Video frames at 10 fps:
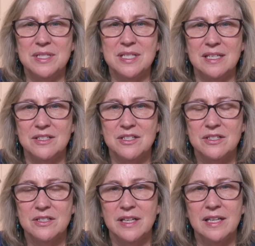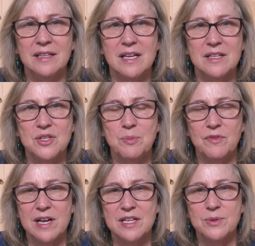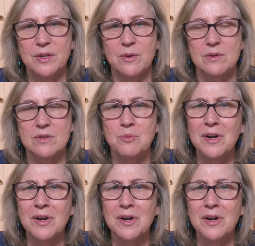teach in that supervisory course,